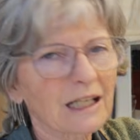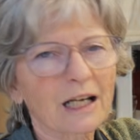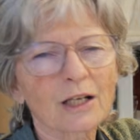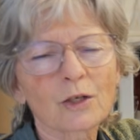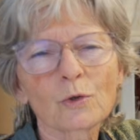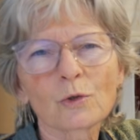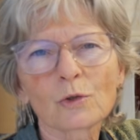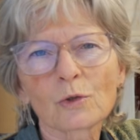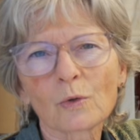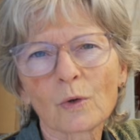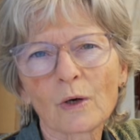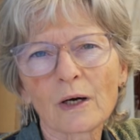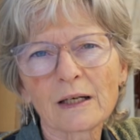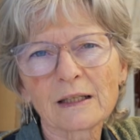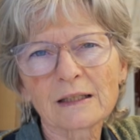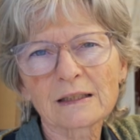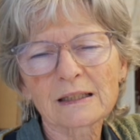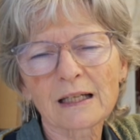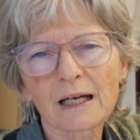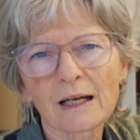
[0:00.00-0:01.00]
I'd
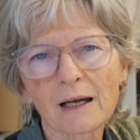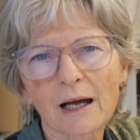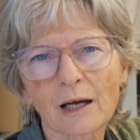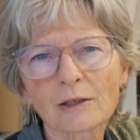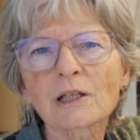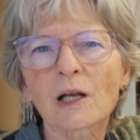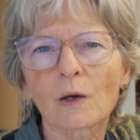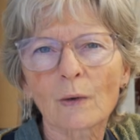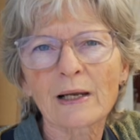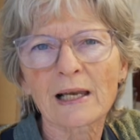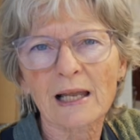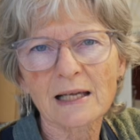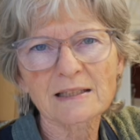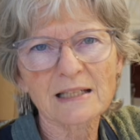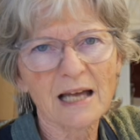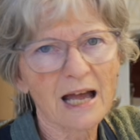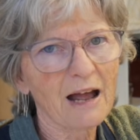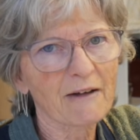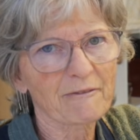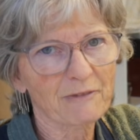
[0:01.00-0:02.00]
quite like to
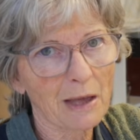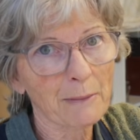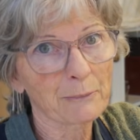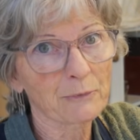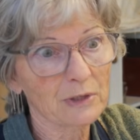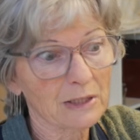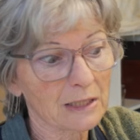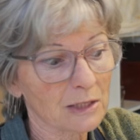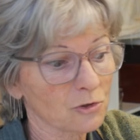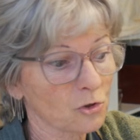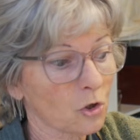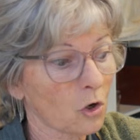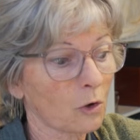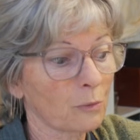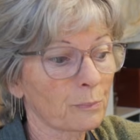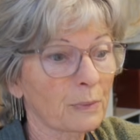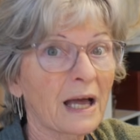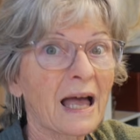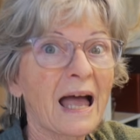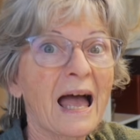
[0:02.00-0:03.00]
have that merino
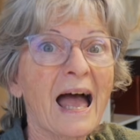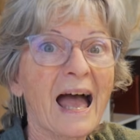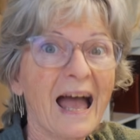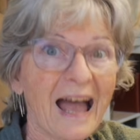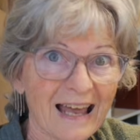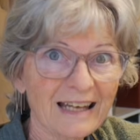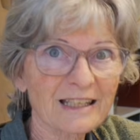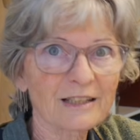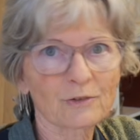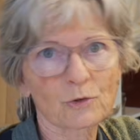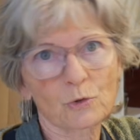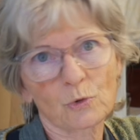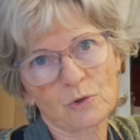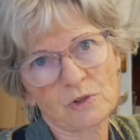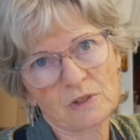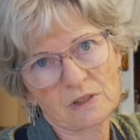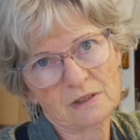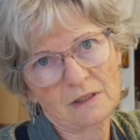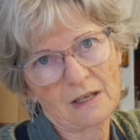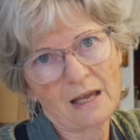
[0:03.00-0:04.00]
top. And of
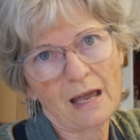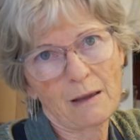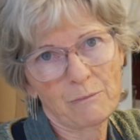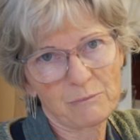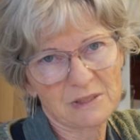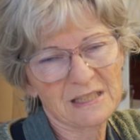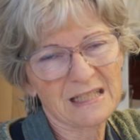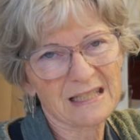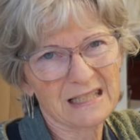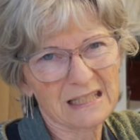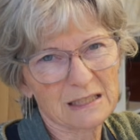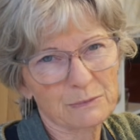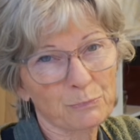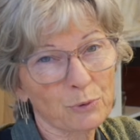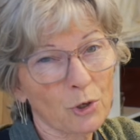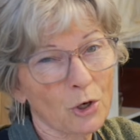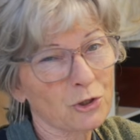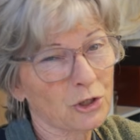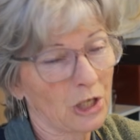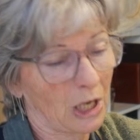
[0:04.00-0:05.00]
course, empty this
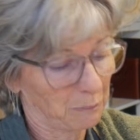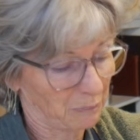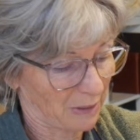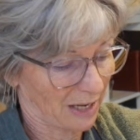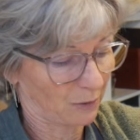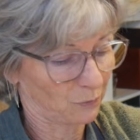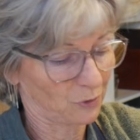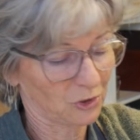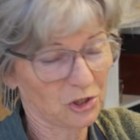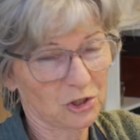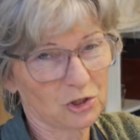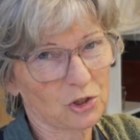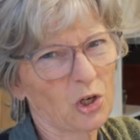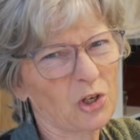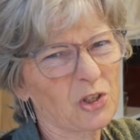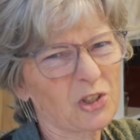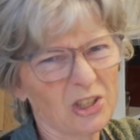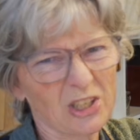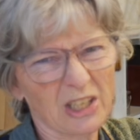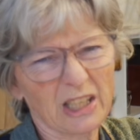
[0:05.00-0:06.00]
project bag, which is
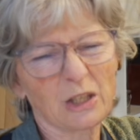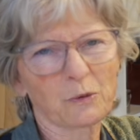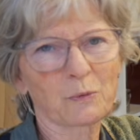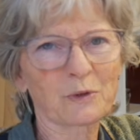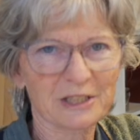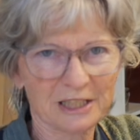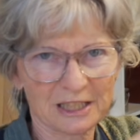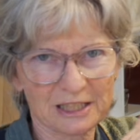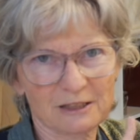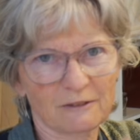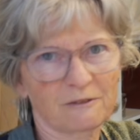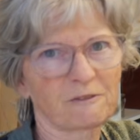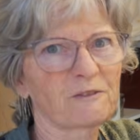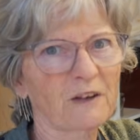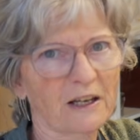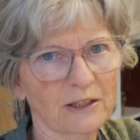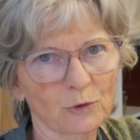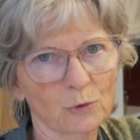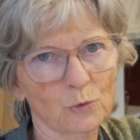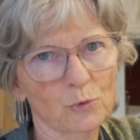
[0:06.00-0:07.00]
underneath, which is the
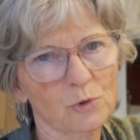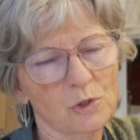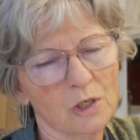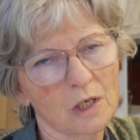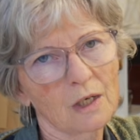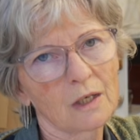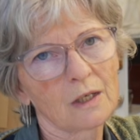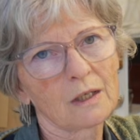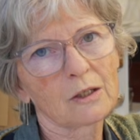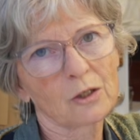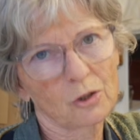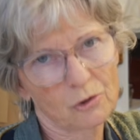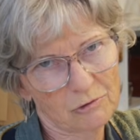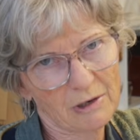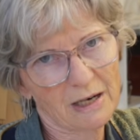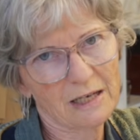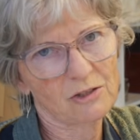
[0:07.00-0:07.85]
failed grey